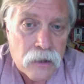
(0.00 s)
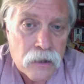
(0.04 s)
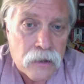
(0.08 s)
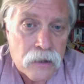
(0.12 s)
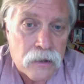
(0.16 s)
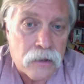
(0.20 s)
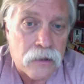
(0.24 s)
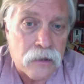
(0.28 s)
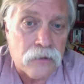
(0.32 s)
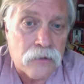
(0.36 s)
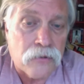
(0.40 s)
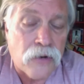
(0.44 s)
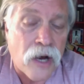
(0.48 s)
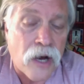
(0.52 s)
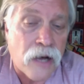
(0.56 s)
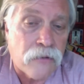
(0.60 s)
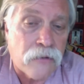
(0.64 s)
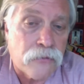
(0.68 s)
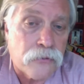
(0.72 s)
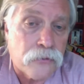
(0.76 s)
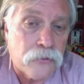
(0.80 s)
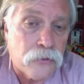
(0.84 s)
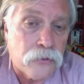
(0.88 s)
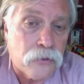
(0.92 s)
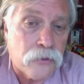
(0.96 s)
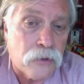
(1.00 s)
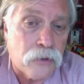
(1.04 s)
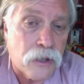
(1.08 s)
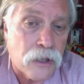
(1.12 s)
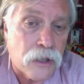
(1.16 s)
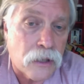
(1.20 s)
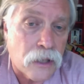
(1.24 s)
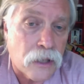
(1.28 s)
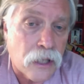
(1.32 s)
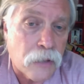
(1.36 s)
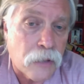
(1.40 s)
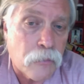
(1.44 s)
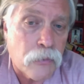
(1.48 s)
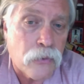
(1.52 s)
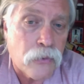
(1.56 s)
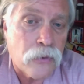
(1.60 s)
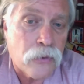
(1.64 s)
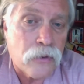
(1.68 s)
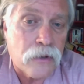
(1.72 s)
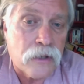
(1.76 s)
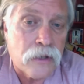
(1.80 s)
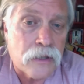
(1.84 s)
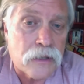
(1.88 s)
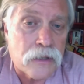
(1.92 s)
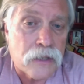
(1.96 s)
The drive-through in
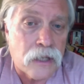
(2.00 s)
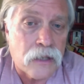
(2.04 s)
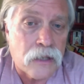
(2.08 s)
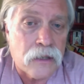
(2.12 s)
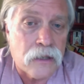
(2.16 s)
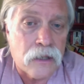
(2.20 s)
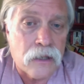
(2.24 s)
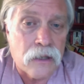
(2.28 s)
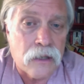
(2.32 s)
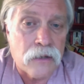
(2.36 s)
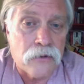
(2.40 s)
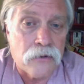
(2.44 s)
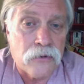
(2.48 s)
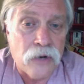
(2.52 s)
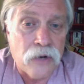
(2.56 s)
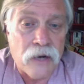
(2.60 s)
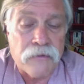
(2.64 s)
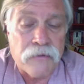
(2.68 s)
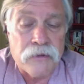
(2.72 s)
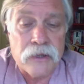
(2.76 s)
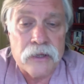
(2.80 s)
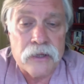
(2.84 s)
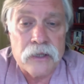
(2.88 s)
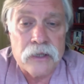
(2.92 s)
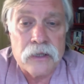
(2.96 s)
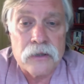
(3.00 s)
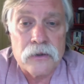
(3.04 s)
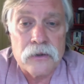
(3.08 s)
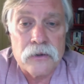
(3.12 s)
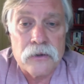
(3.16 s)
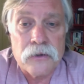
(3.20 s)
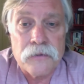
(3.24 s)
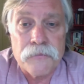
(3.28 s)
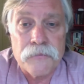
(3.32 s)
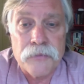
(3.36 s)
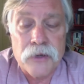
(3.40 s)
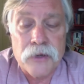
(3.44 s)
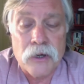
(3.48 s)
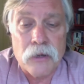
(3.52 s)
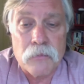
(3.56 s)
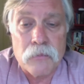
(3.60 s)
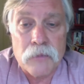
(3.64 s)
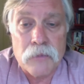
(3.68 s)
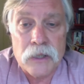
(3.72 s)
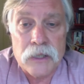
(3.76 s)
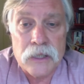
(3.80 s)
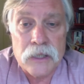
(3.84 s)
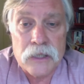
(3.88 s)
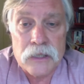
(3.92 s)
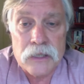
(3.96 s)
Lakeport is at the Drive-In Theater on
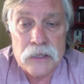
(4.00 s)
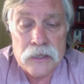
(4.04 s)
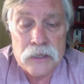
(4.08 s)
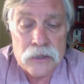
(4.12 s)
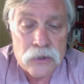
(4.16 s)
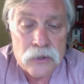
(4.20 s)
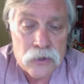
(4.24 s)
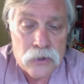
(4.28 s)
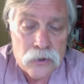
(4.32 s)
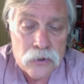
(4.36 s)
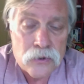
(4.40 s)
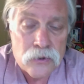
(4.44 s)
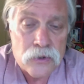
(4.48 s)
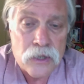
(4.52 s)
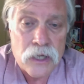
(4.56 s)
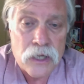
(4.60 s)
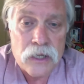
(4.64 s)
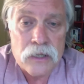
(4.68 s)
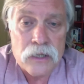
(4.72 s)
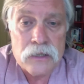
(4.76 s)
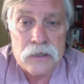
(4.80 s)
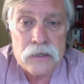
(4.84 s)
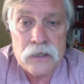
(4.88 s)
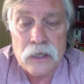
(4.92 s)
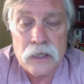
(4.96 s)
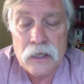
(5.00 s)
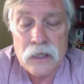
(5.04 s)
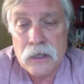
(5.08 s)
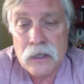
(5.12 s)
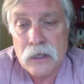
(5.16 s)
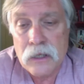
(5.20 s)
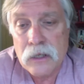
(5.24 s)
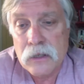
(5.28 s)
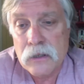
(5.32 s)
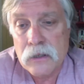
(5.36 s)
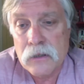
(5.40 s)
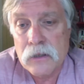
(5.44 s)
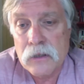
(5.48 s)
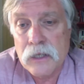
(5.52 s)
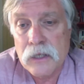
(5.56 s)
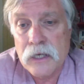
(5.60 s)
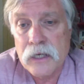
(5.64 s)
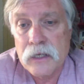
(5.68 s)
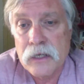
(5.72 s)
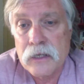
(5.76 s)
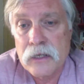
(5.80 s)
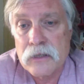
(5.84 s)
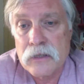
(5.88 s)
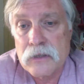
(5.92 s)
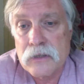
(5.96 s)
Mondays and Tuesdays, and in Clear
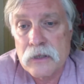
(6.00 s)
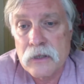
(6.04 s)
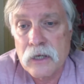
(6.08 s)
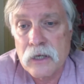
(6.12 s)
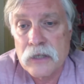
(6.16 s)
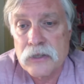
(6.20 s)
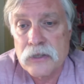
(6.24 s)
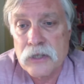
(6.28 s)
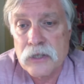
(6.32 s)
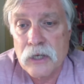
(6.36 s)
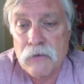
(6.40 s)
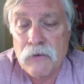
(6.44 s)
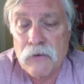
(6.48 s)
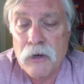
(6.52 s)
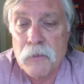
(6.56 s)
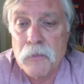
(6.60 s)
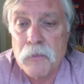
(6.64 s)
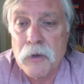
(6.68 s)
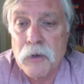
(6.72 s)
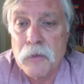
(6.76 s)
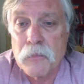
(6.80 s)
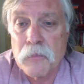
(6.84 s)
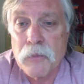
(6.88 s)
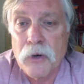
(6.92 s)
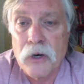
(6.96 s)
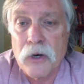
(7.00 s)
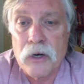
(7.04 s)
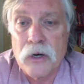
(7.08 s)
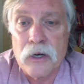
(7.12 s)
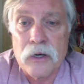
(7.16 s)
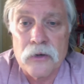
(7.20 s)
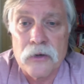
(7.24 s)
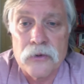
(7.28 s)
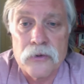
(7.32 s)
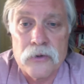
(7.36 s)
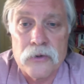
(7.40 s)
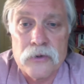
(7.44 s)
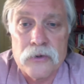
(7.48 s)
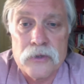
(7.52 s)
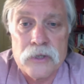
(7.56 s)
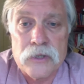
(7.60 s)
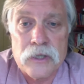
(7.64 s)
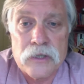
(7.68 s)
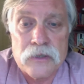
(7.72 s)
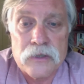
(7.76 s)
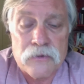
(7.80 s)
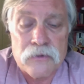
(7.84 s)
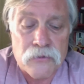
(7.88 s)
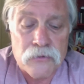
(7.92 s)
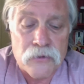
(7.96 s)
Lake, it's at Redbud Park on
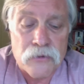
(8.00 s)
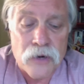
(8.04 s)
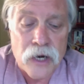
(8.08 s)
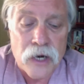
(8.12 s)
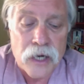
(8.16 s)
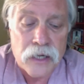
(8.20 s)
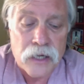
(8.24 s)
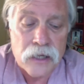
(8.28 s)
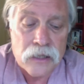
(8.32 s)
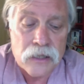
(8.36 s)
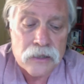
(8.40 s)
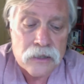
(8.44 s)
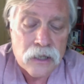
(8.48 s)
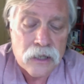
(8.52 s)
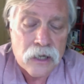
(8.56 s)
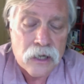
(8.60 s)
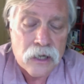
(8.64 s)
Thursdays and Fridays.